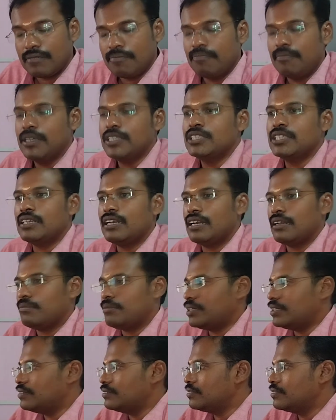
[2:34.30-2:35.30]
machine
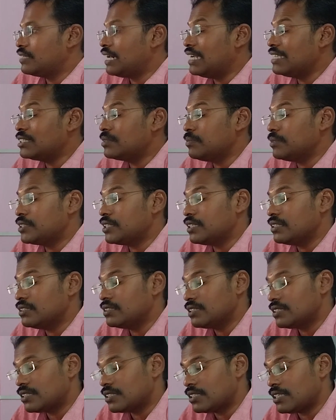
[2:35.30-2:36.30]
element. Transmission
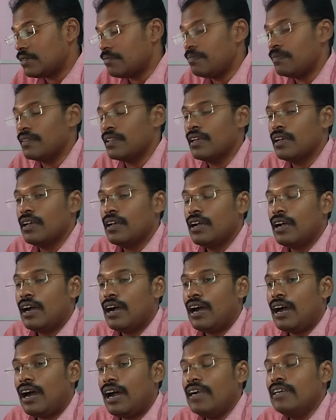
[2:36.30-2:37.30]
system
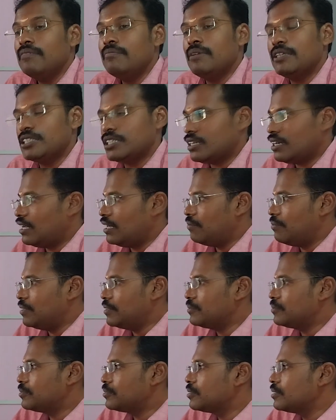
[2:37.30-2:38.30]
and machine element.
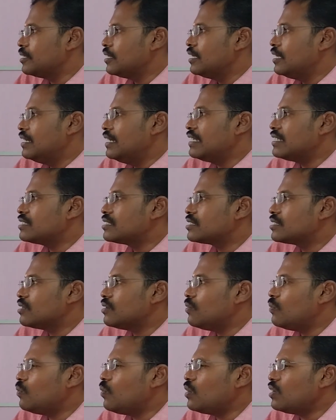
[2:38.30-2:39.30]
Next,
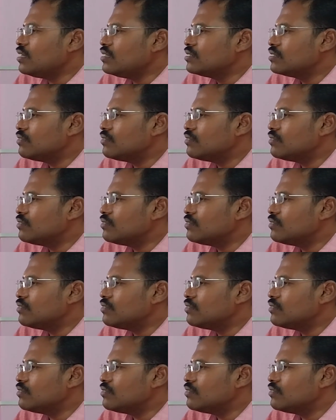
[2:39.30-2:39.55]
what are